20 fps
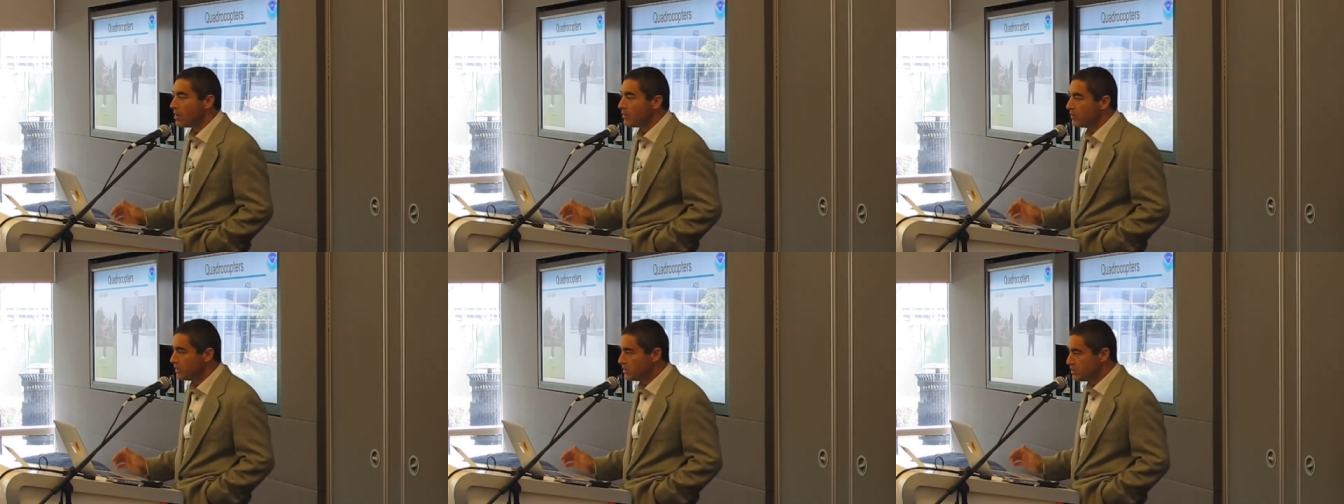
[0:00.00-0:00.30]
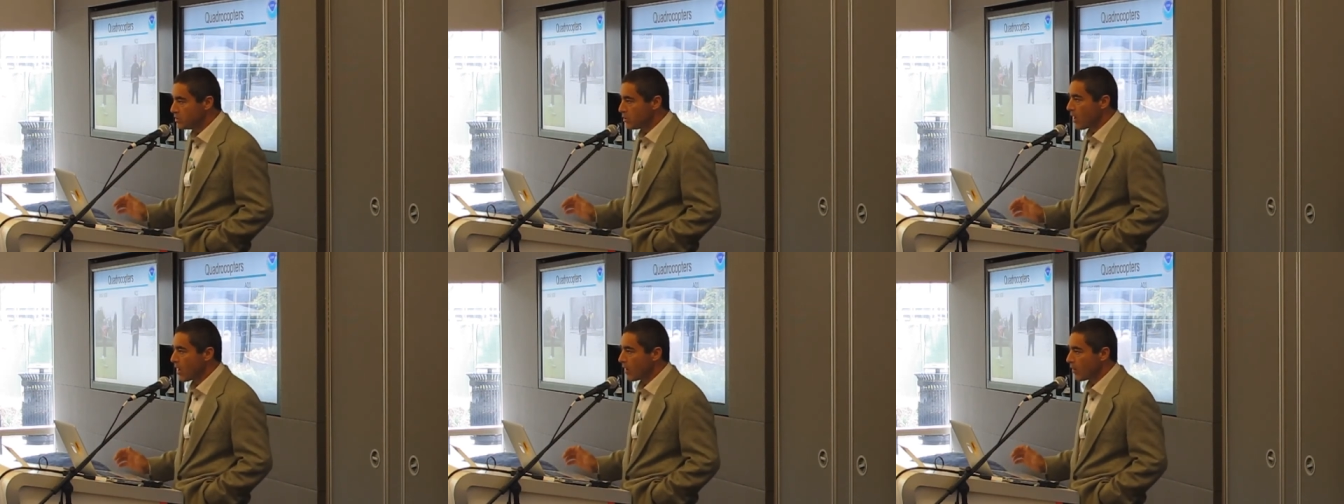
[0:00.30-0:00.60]
They
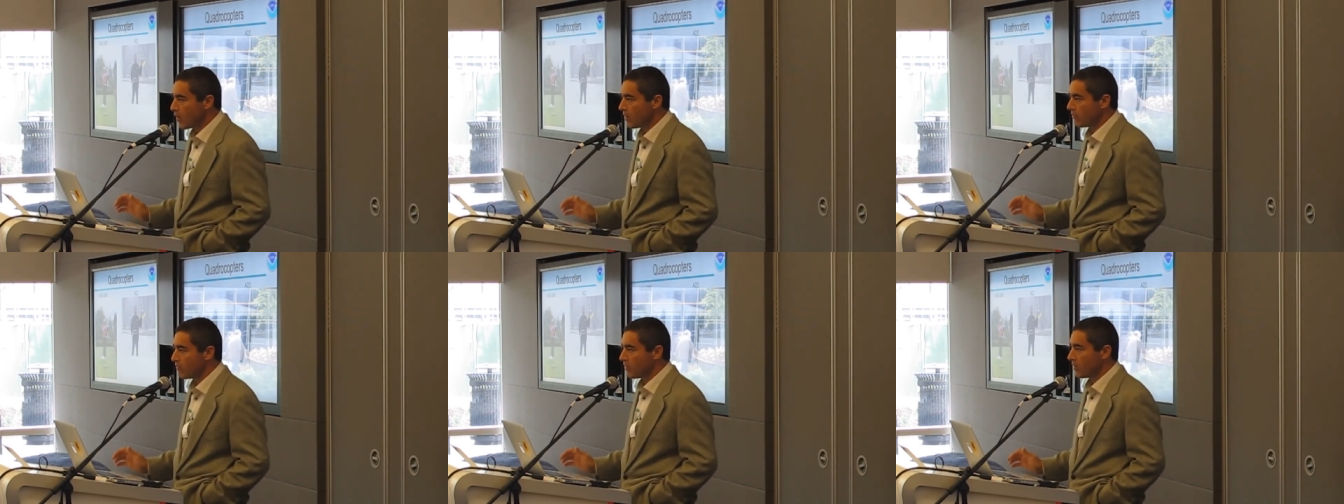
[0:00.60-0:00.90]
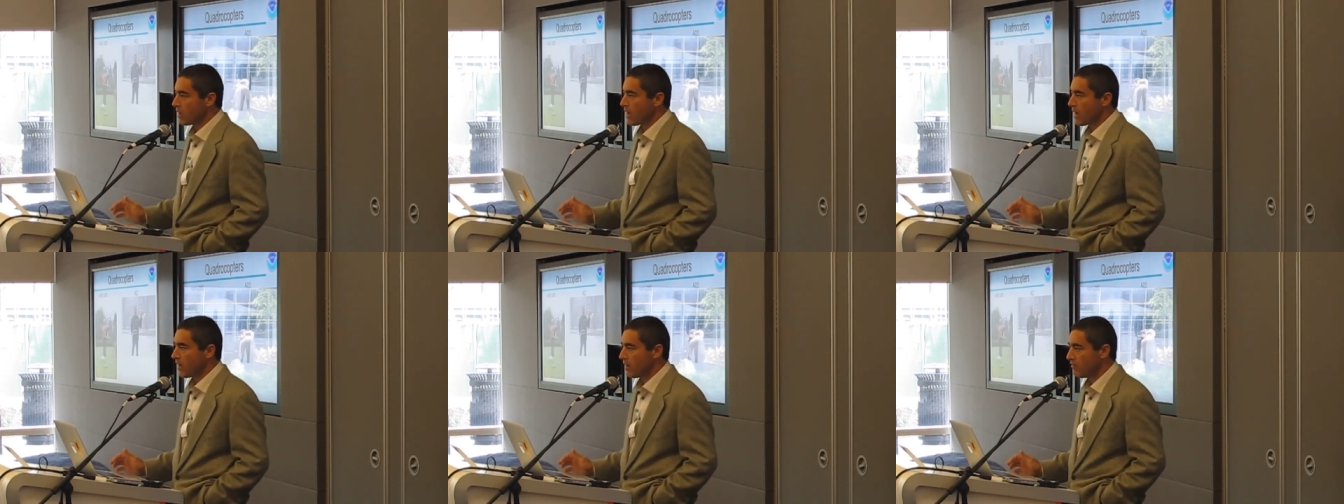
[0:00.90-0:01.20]
do,
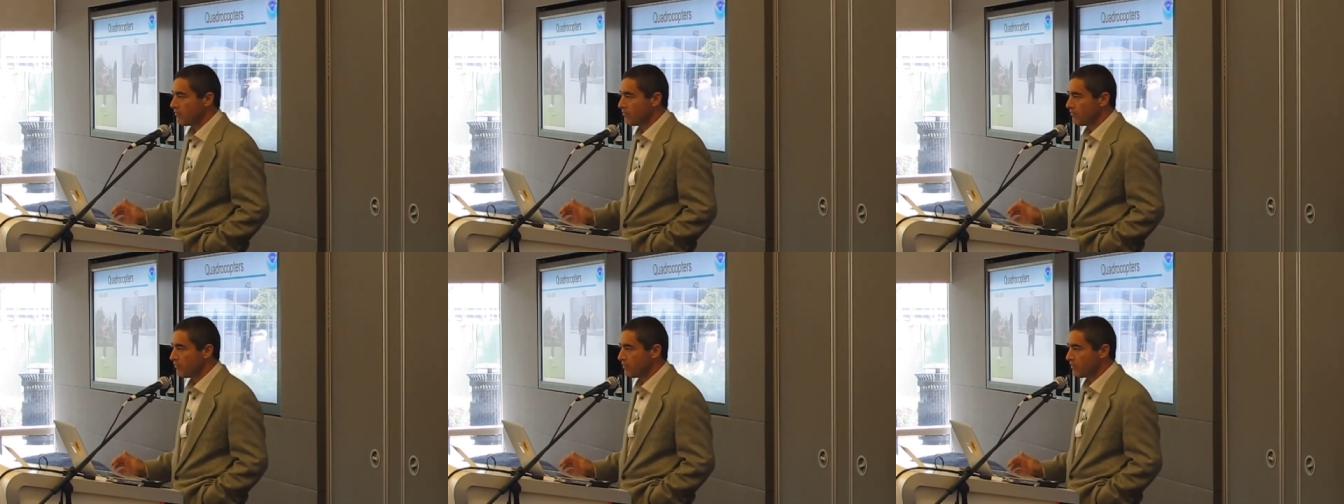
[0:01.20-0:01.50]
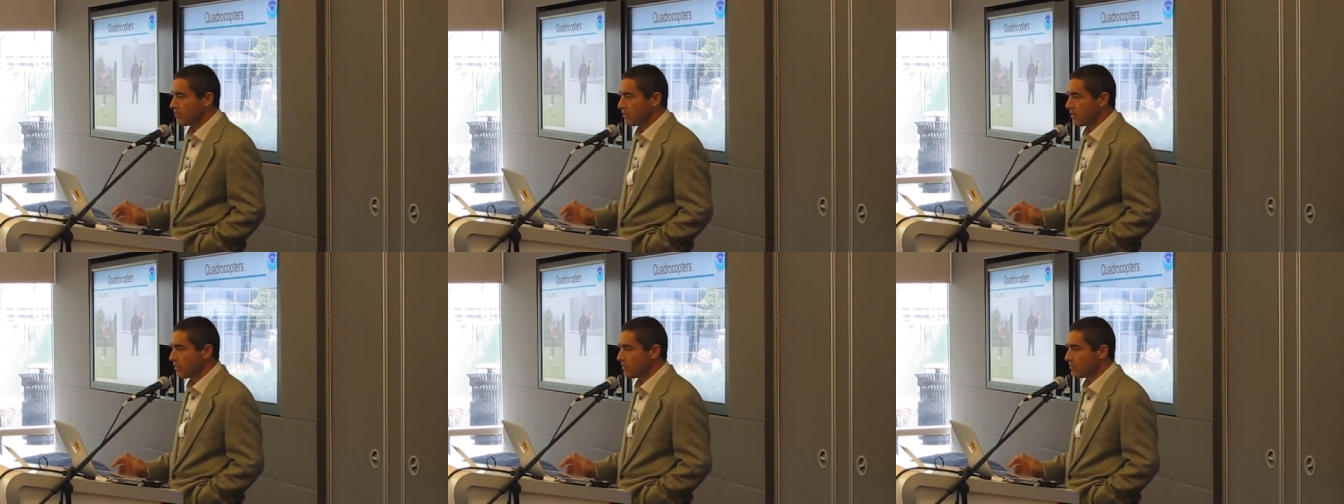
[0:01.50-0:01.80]
however, have
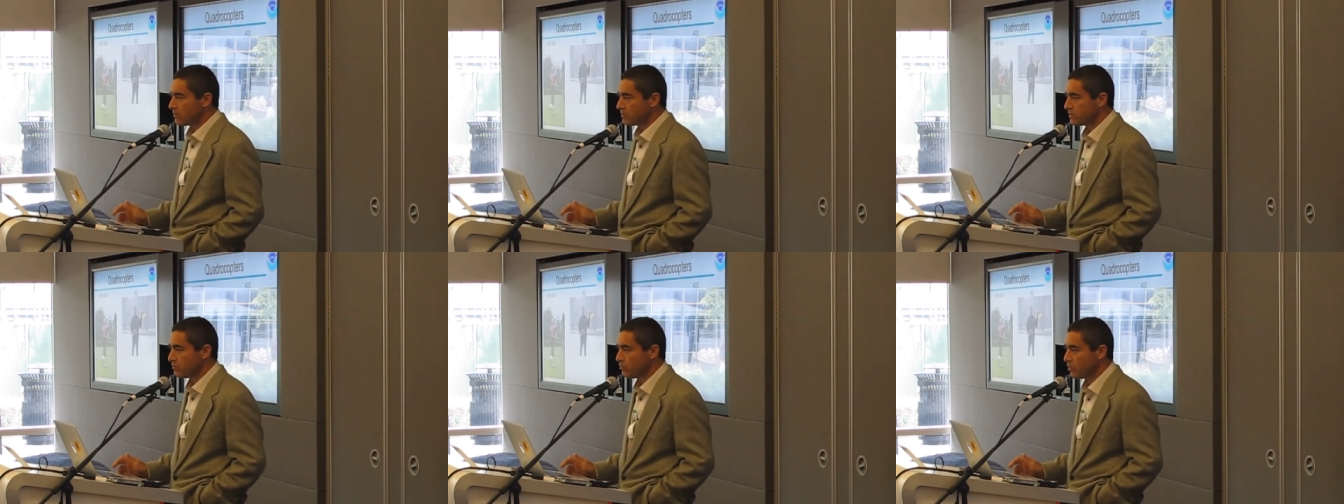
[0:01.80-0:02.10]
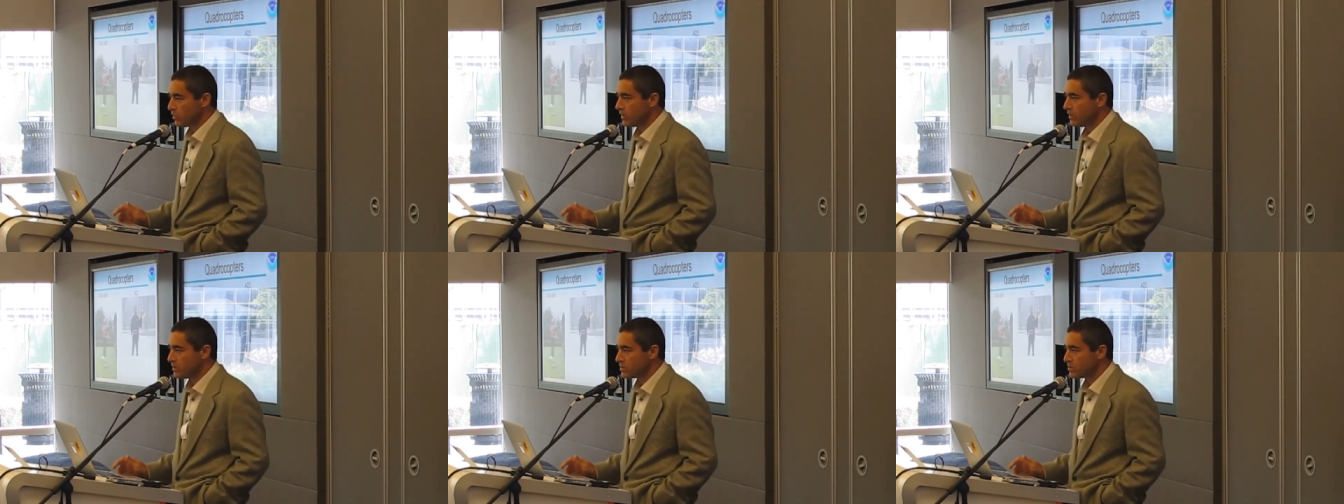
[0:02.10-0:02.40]
some
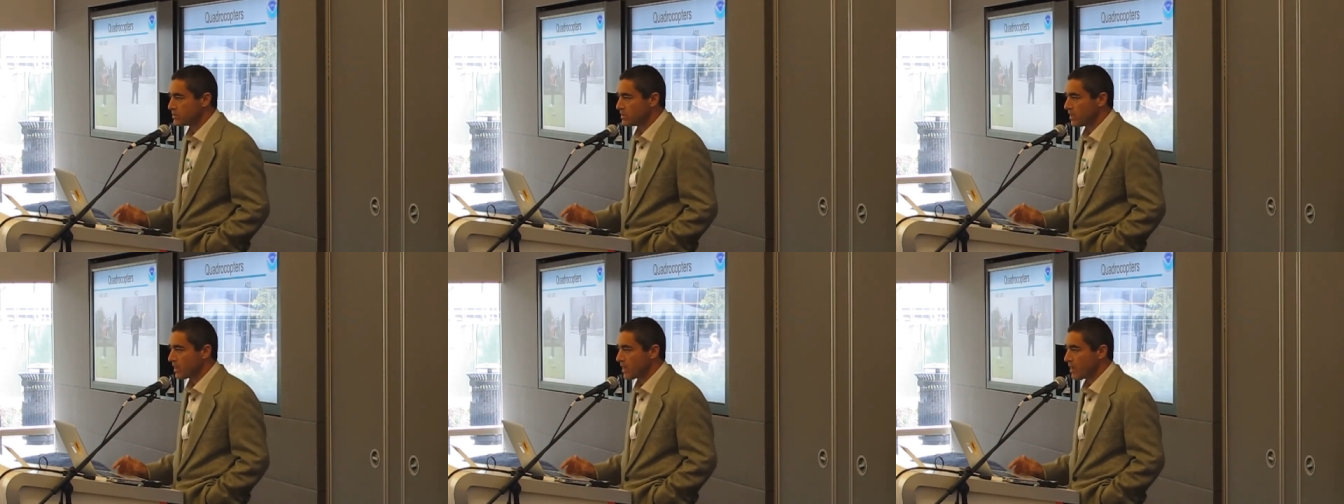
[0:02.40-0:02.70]
really interesting